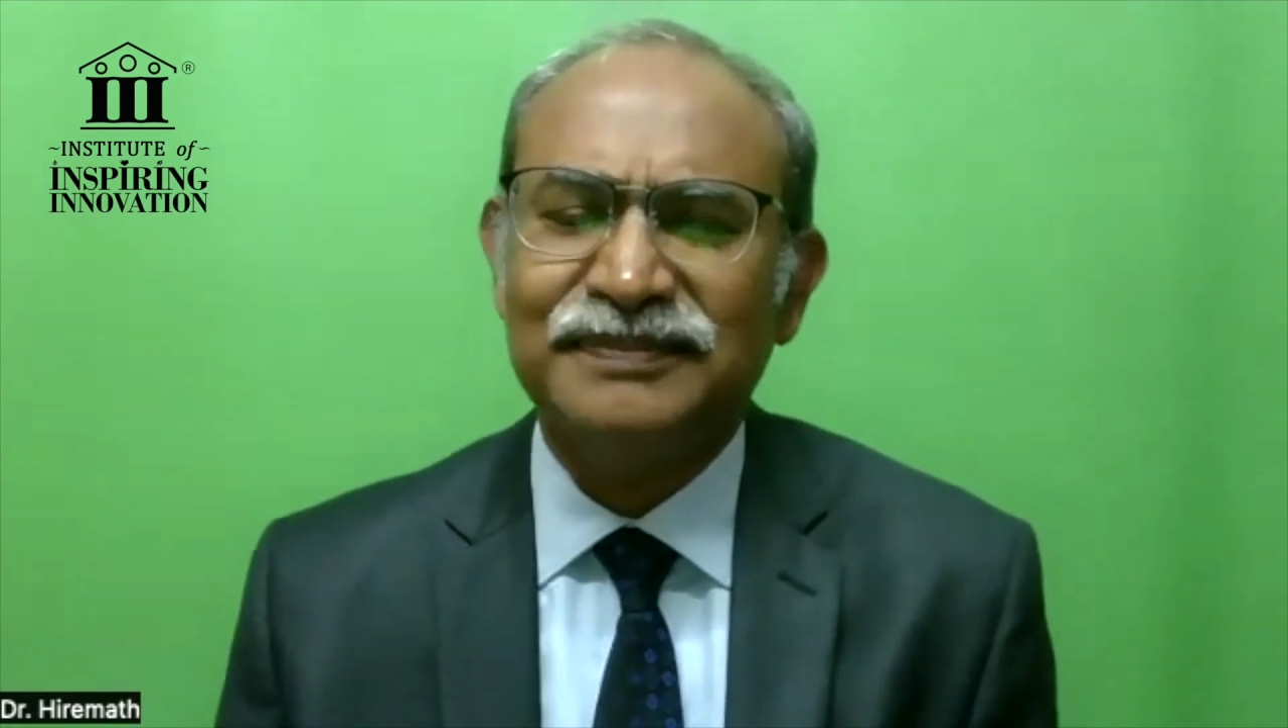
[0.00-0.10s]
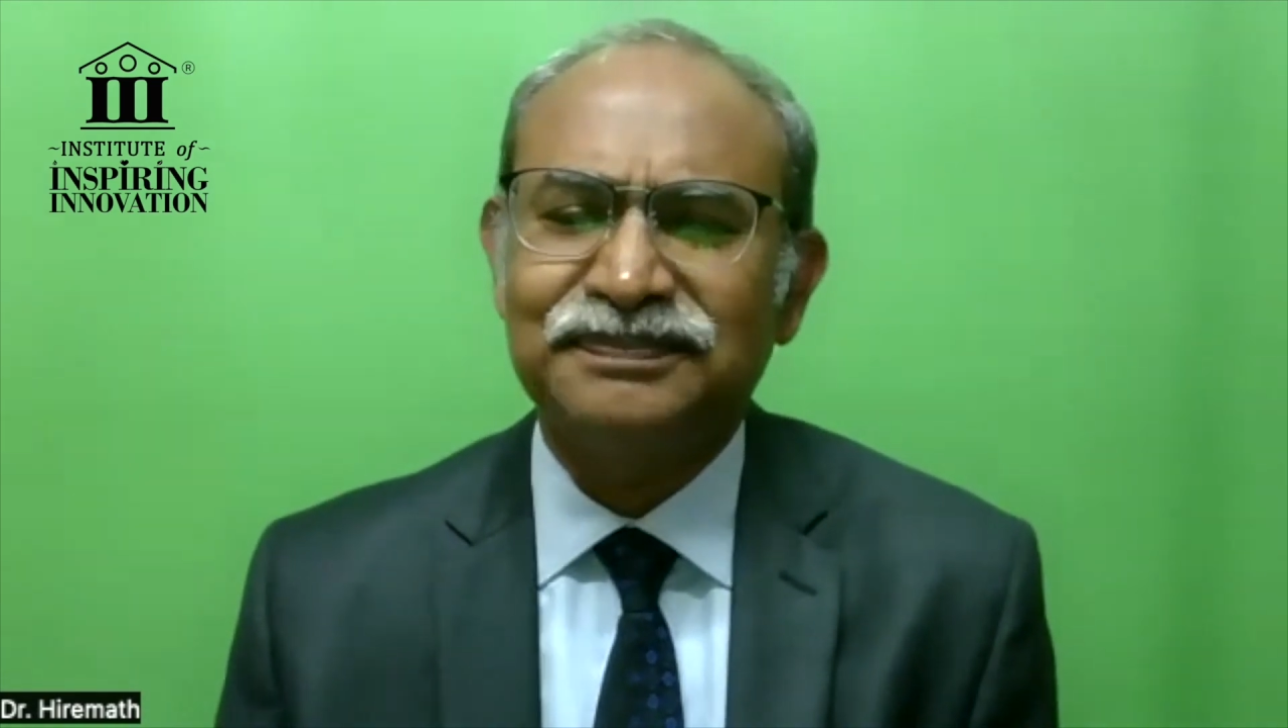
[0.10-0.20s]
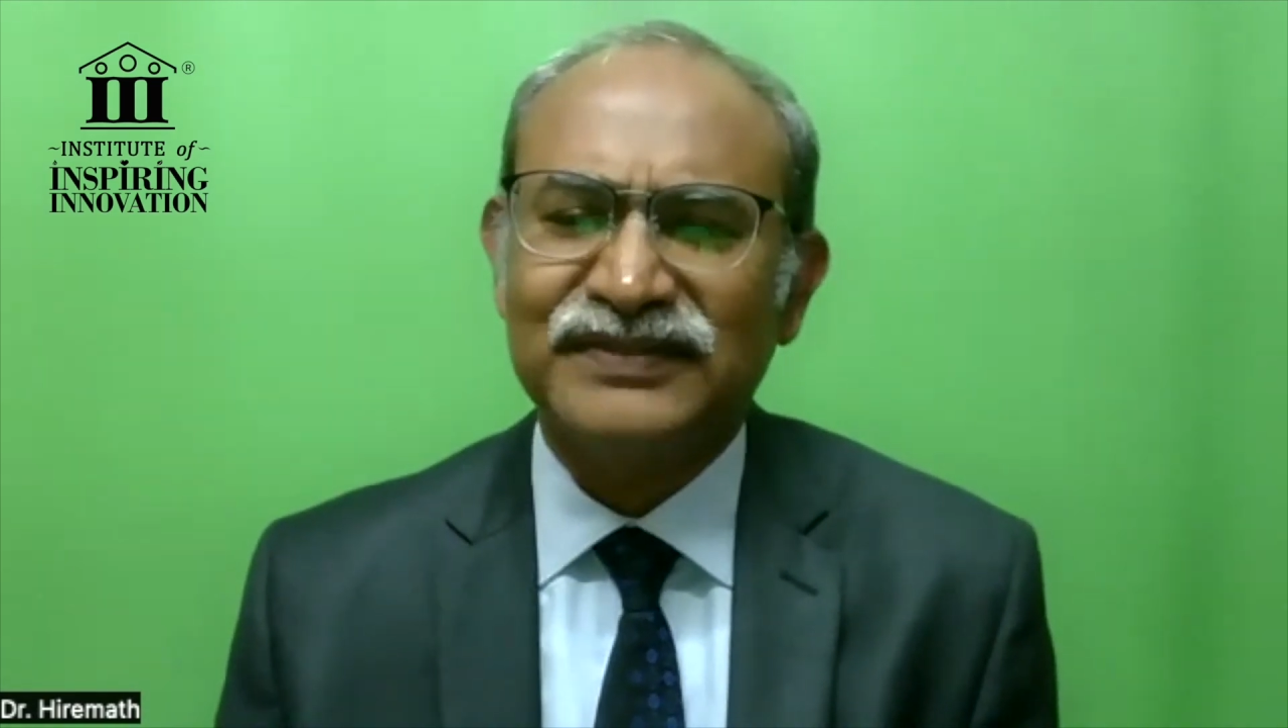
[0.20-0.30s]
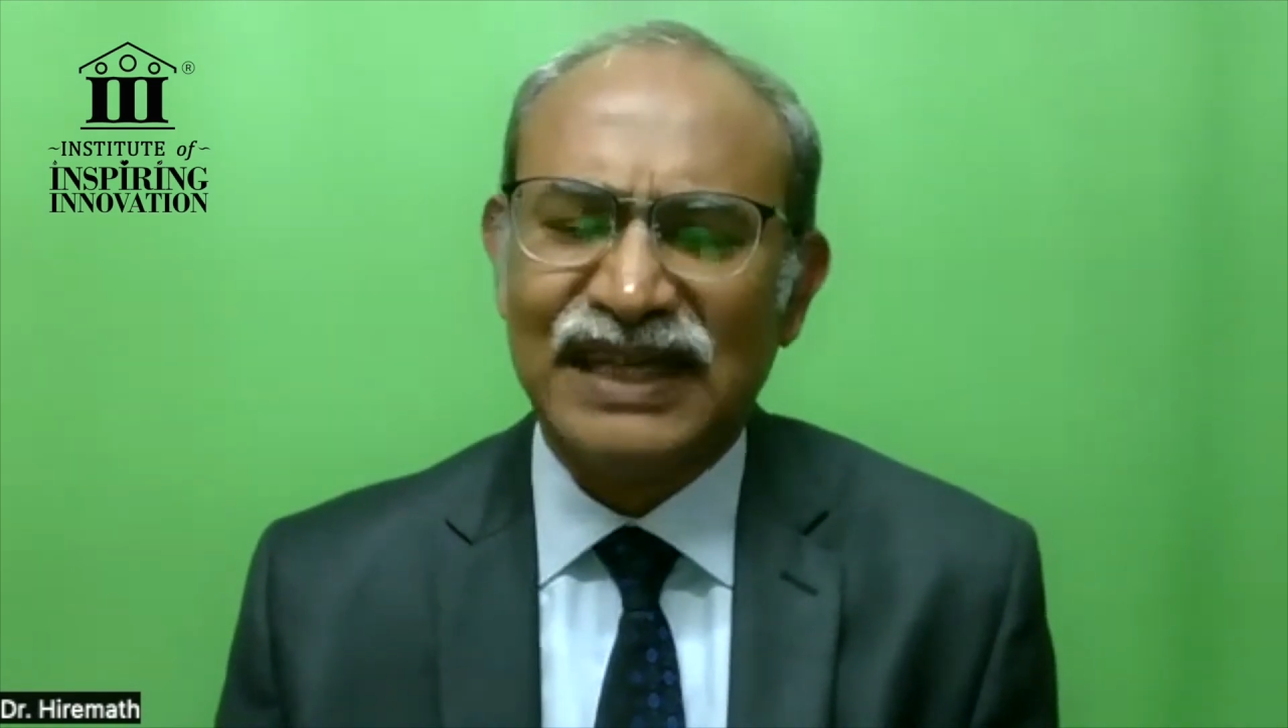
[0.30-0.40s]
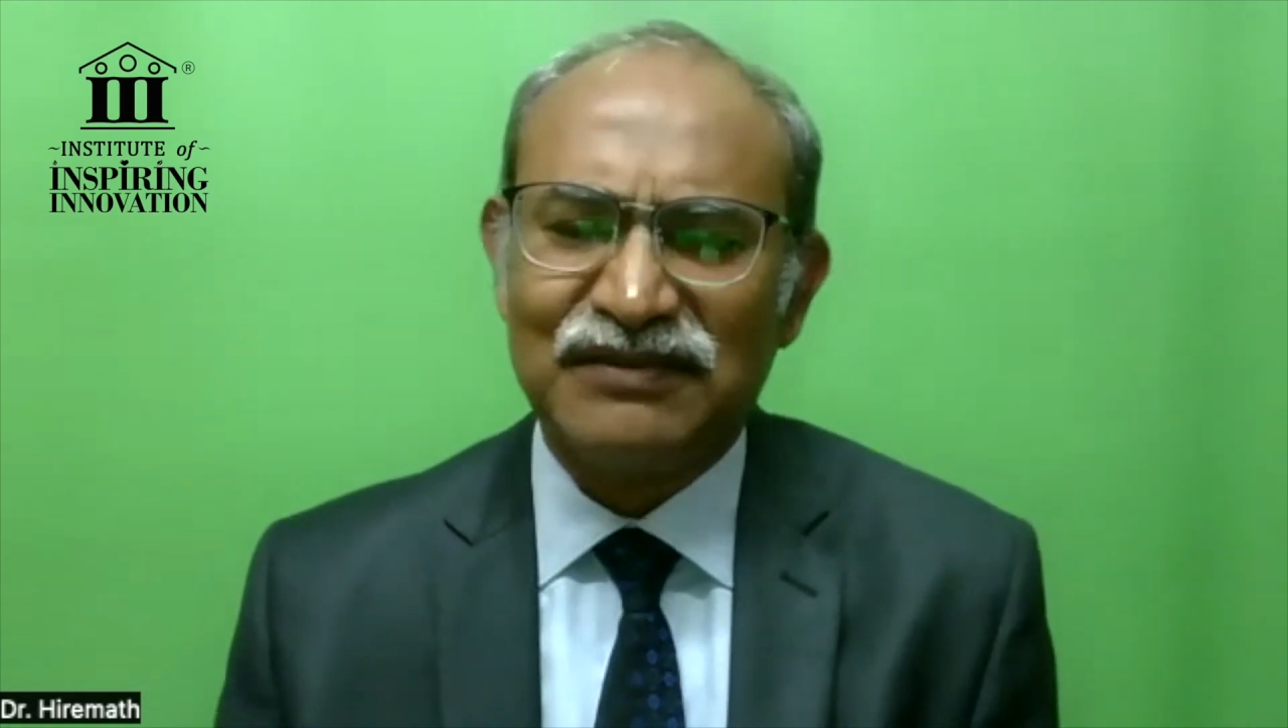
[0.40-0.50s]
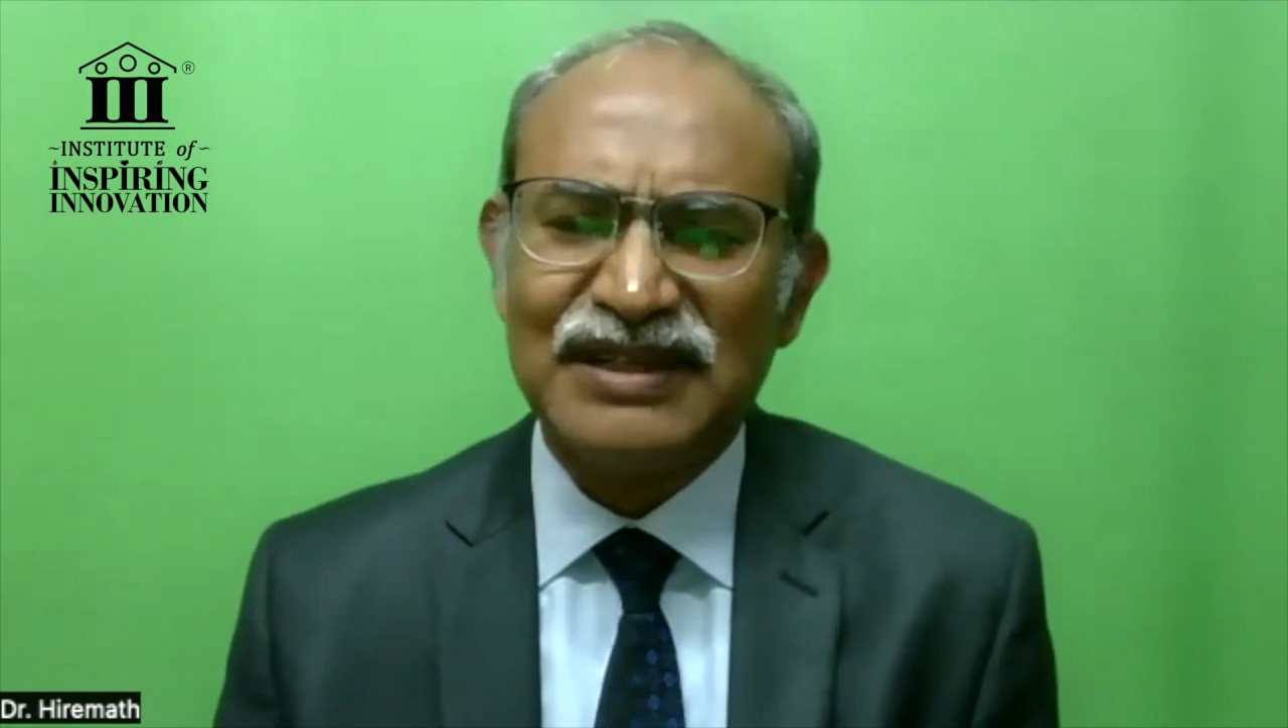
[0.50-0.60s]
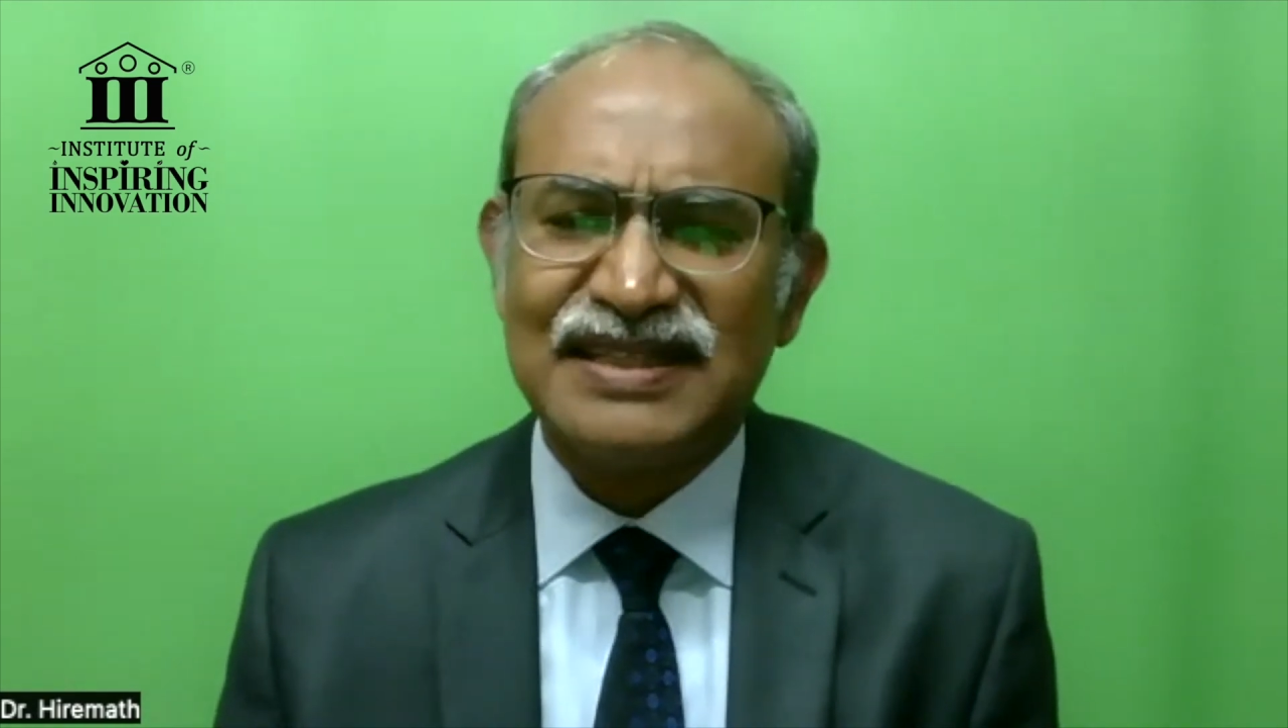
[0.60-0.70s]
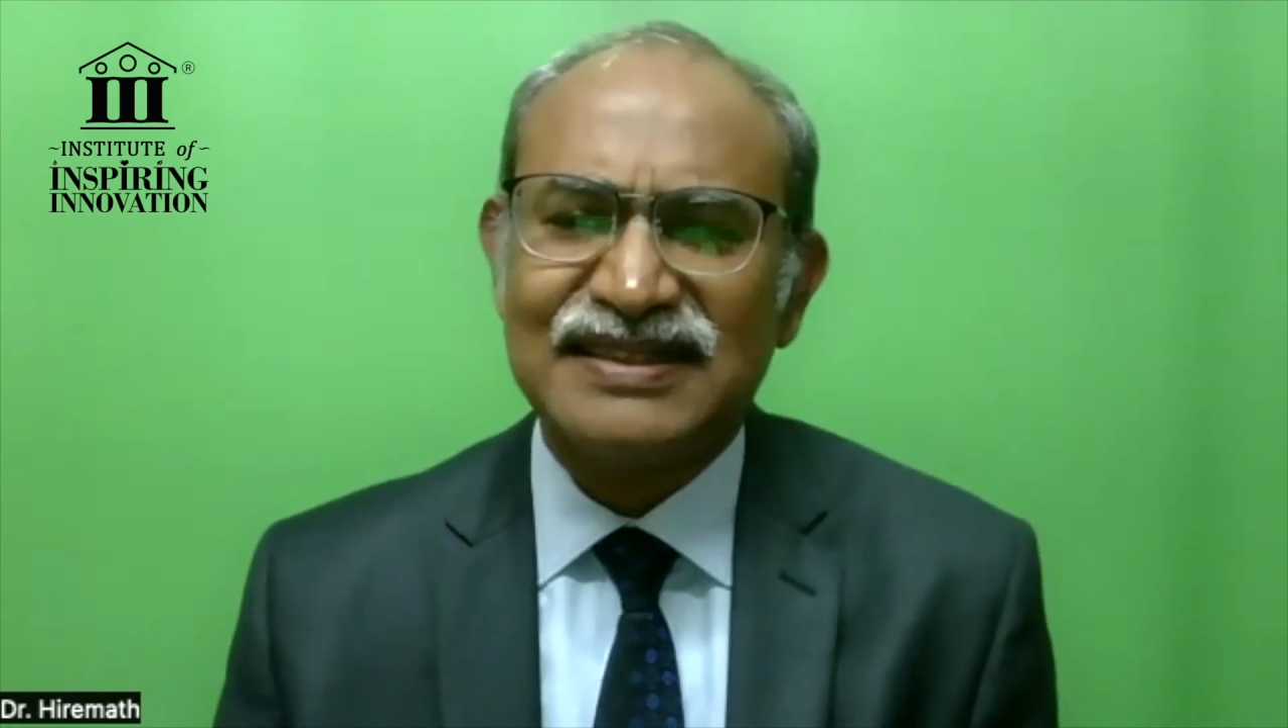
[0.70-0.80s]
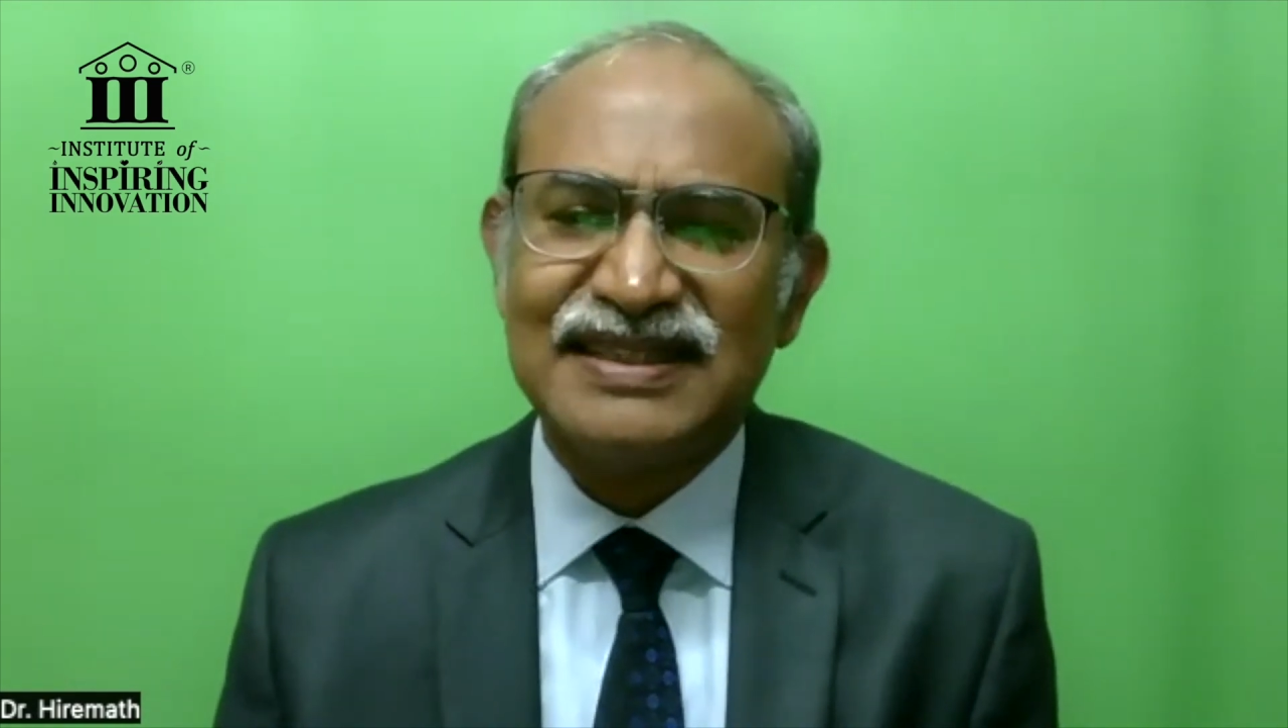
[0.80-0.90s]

And once surgery